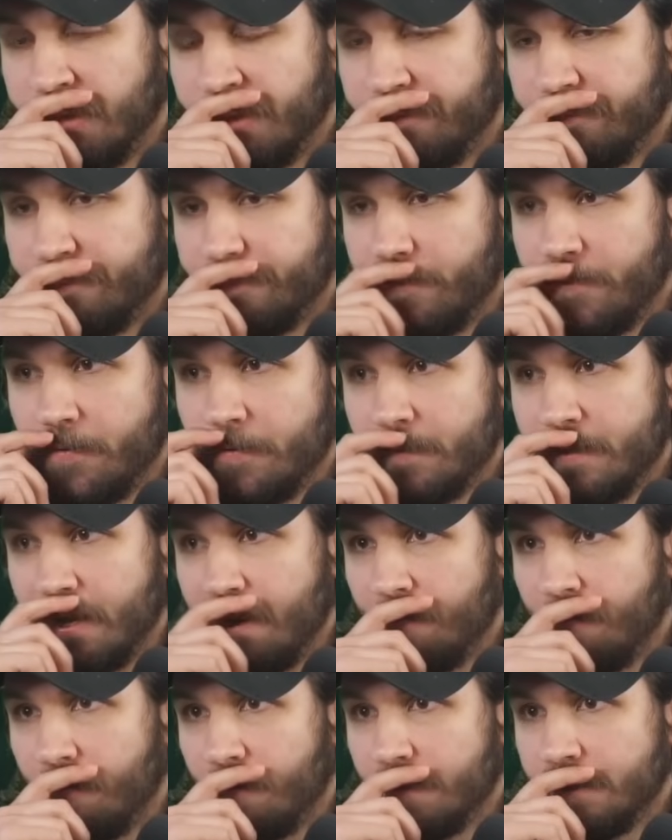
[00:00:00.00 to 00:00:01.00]
Inferno
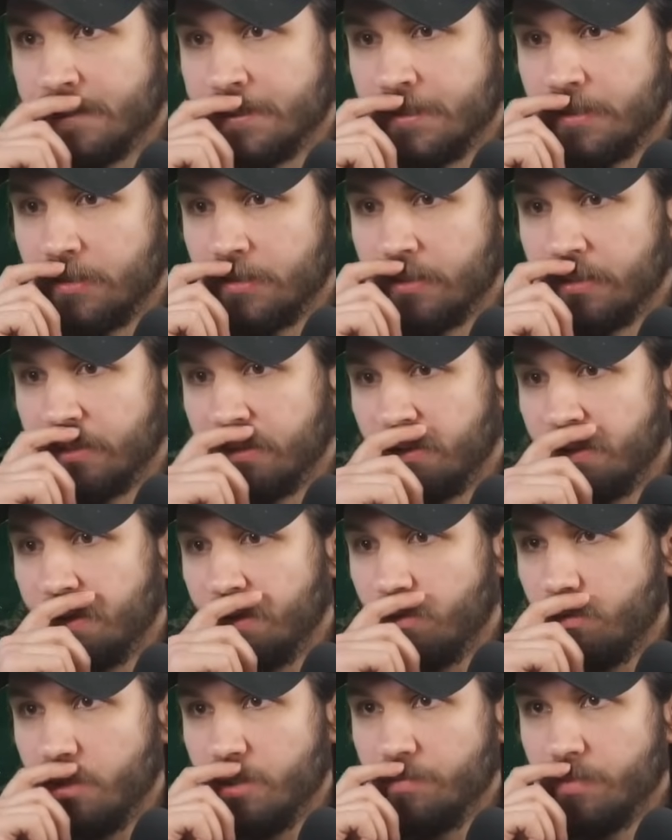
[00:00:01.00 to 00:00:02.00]
Tower is a little
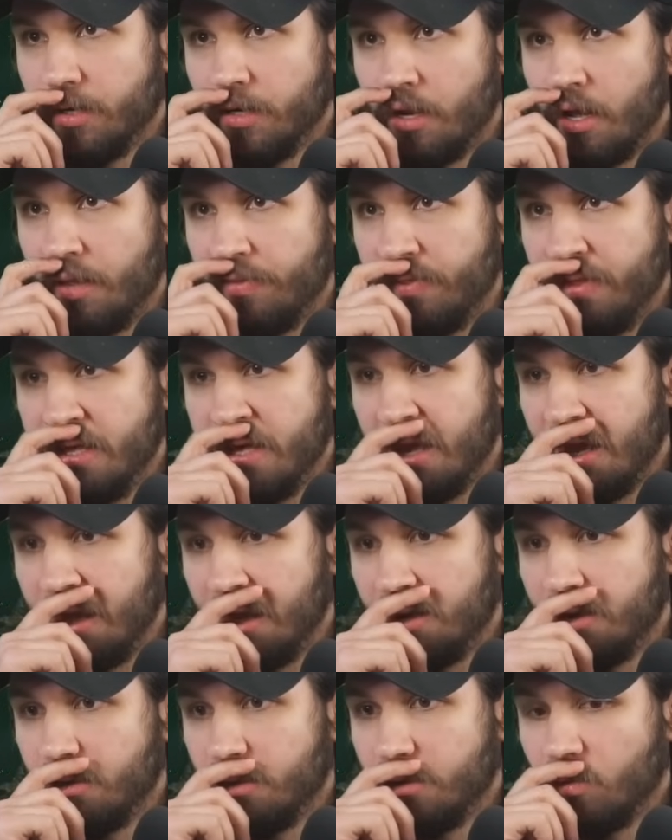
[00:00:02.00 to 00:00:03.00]
annoying, but not the
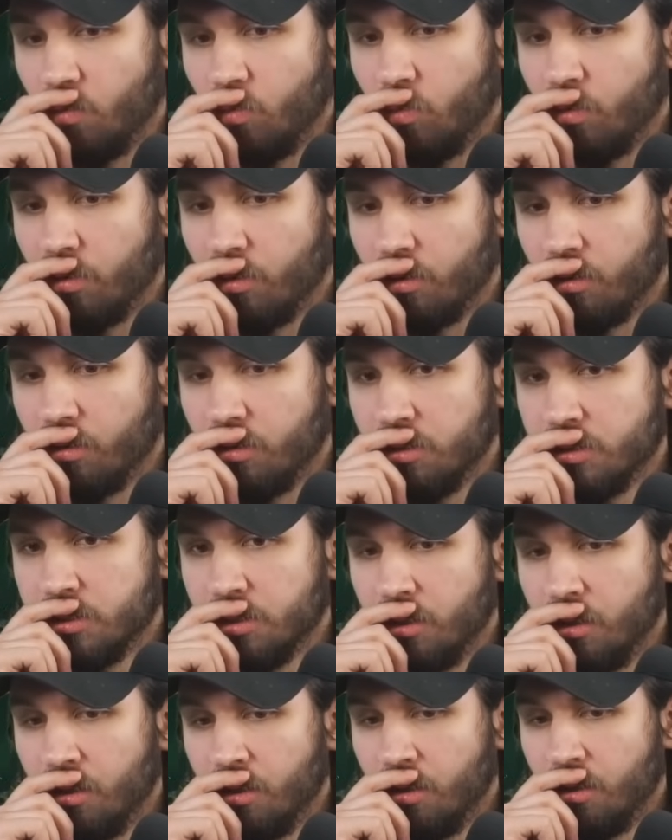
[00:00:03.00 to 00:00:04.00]
end of the world.
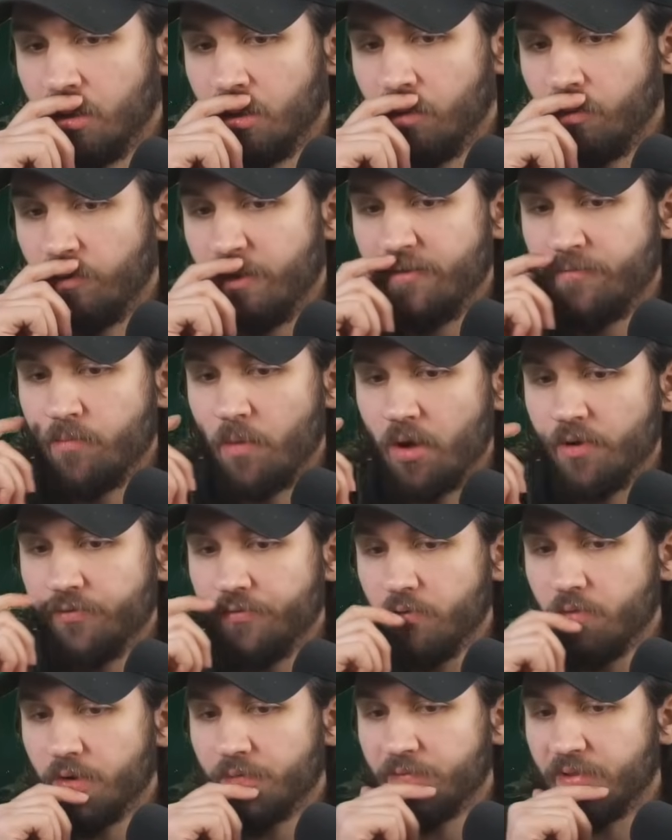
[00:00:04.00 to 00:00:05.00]
We have Monk
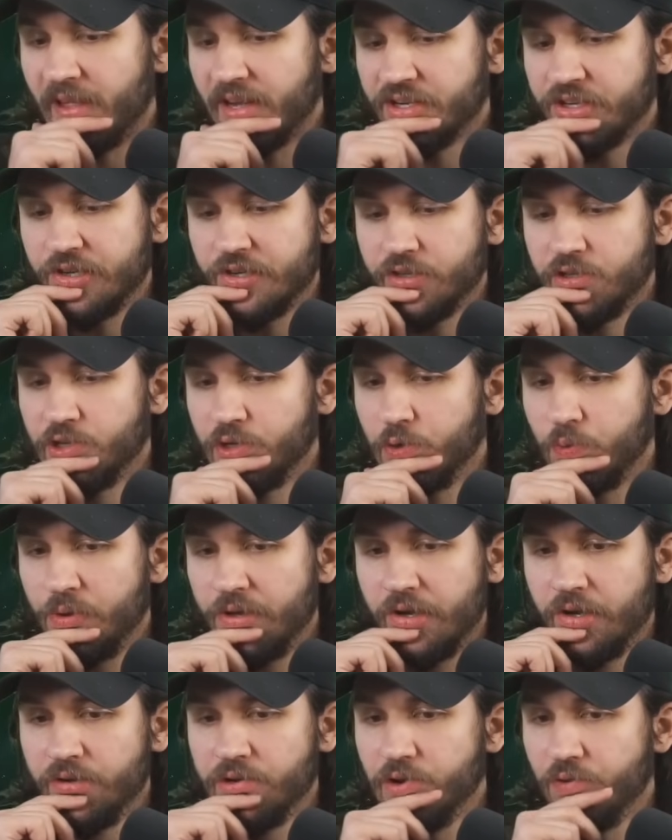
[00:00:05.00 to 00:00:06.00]
for Reflection, too.
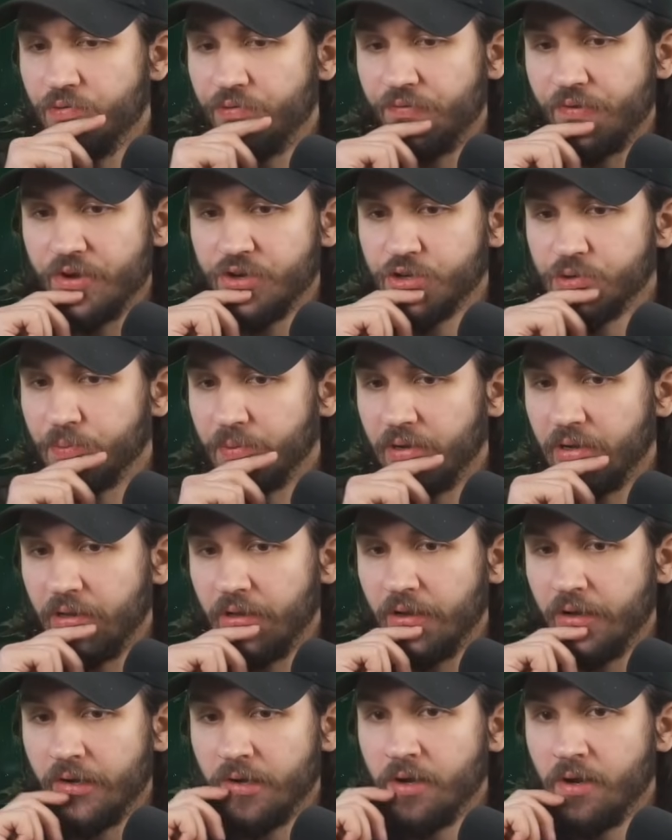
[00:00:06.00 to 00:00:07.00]
We could go Fisherman
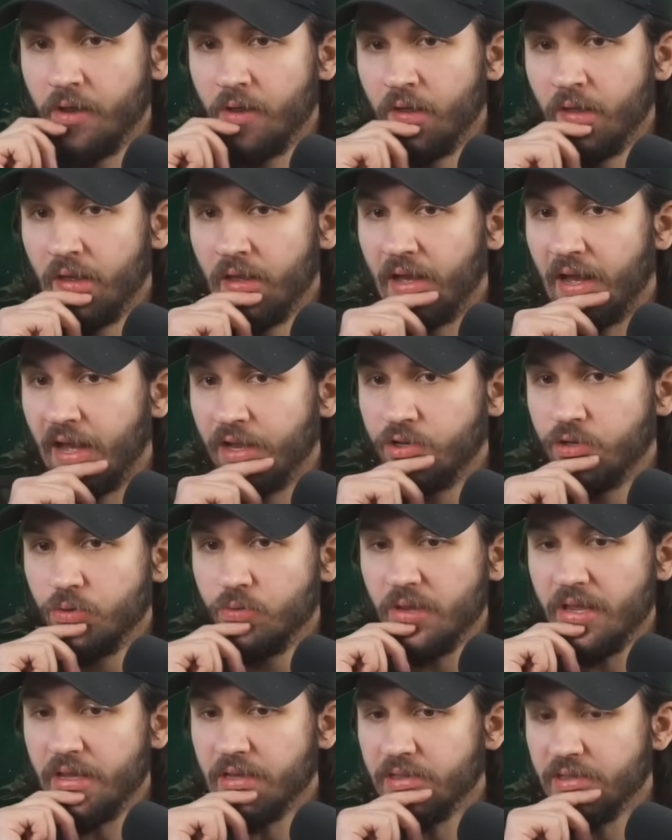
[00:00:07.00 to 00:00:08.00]
here. I
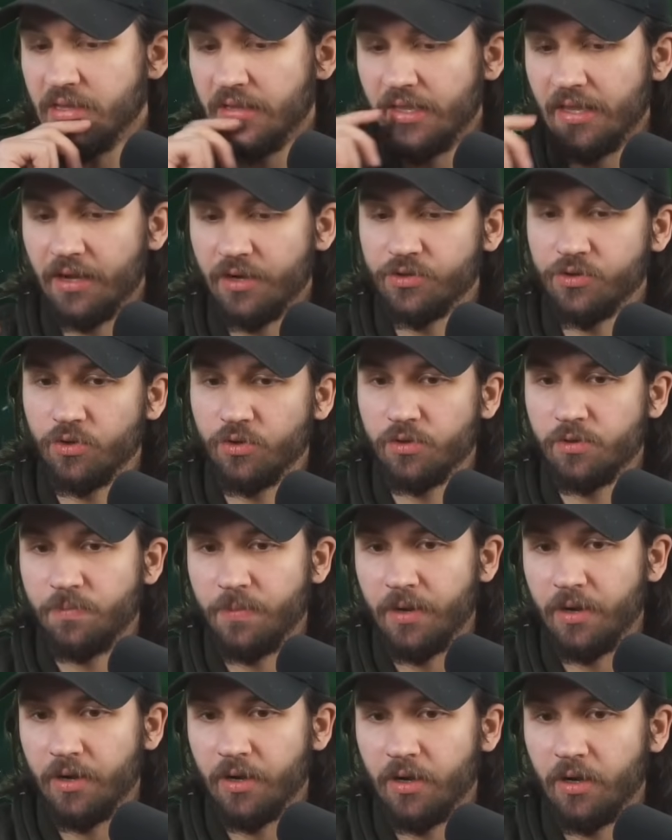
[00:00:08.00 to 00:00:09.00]
do like the Electro
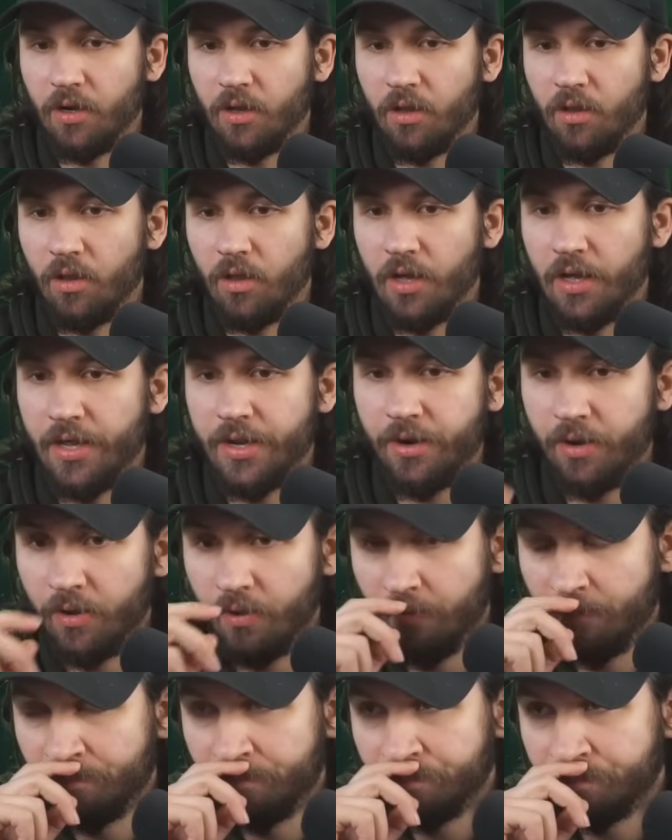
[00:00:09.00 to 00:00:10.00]
Spirit a lot.
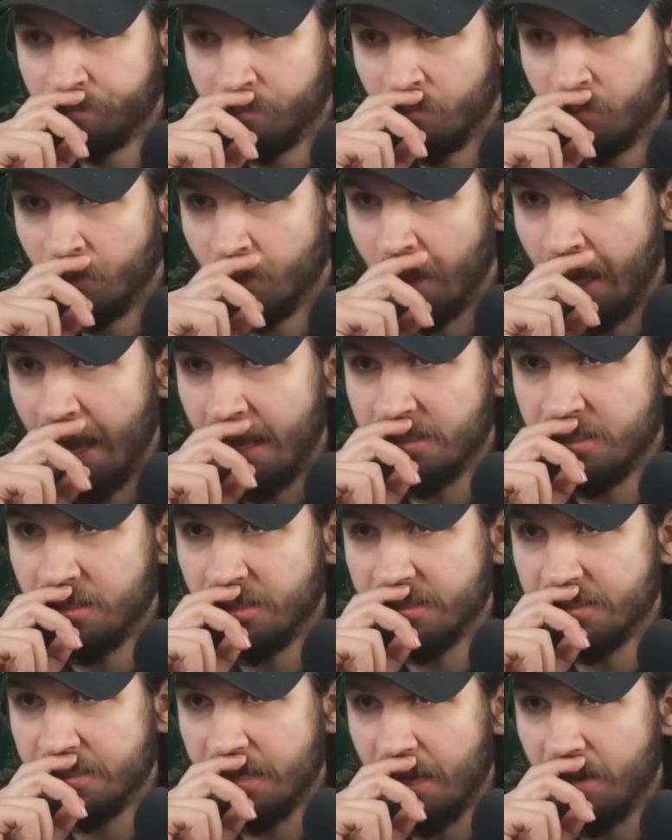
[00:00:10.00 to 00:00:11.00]
Add to
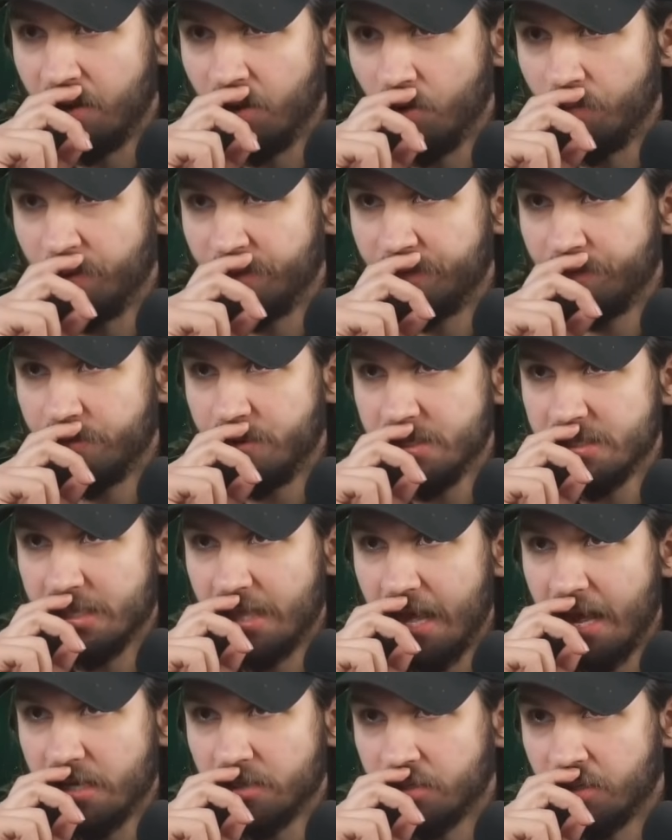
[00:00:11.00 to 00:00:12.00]
the cycle, but for this
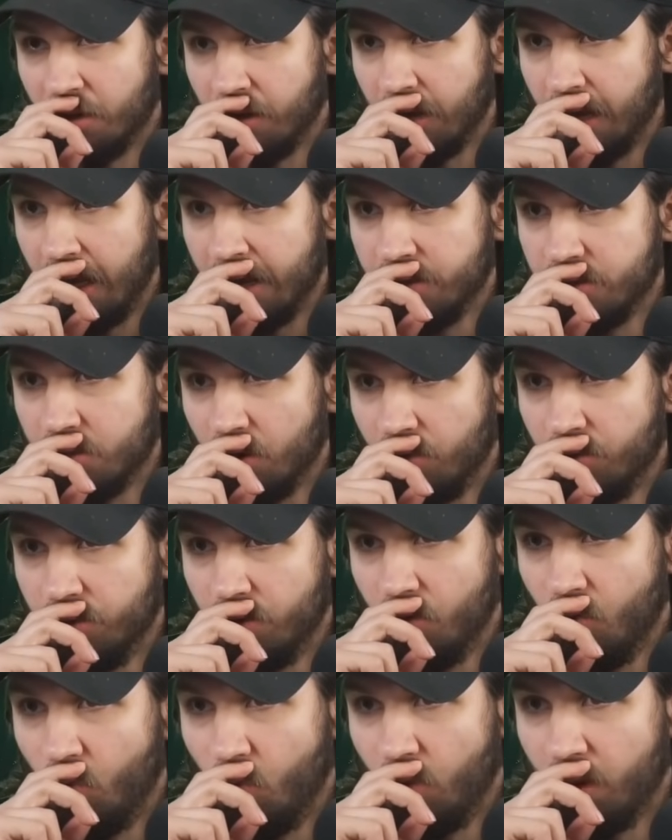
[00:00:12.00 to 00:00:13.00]
last card, I don't
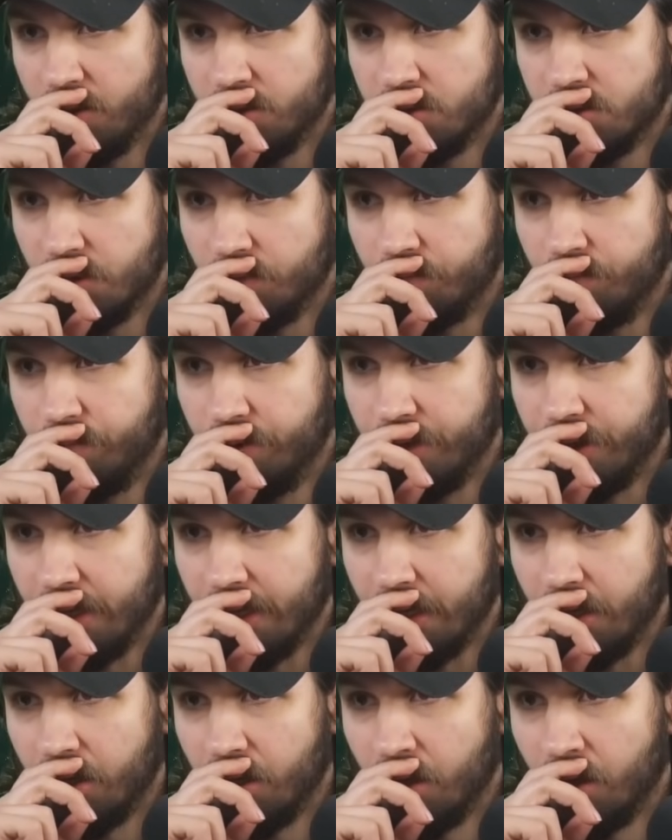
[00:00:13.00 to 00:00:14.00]
know what to
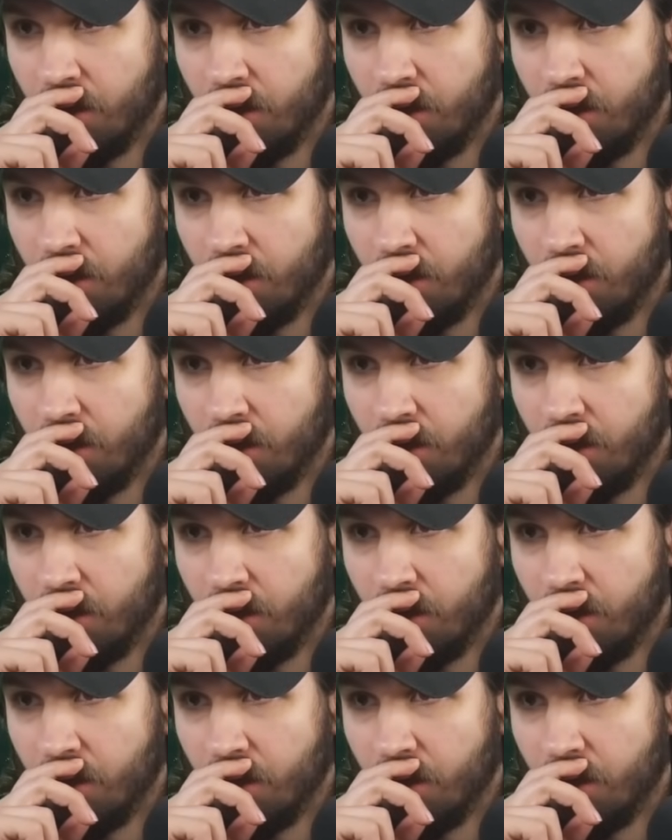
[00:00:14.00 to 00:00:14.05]
pick.